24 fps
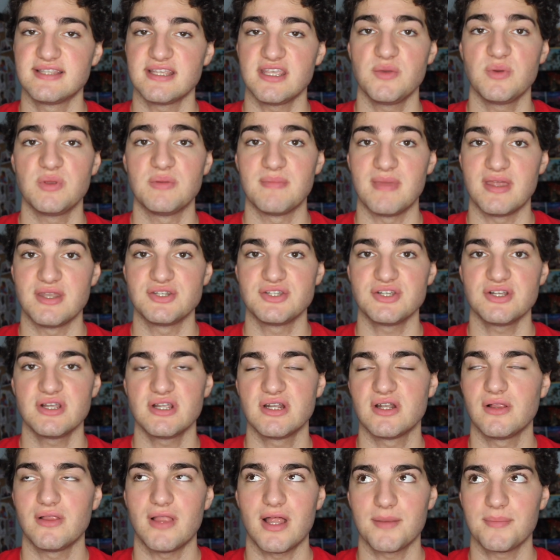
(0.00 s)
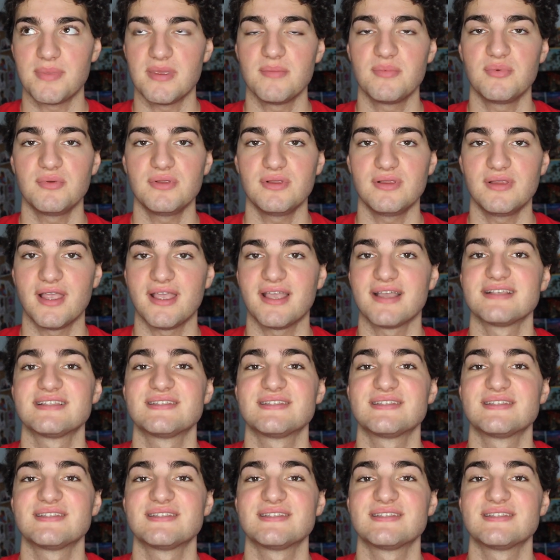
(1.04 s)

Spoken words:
that he would mentor, and a lot of people, like,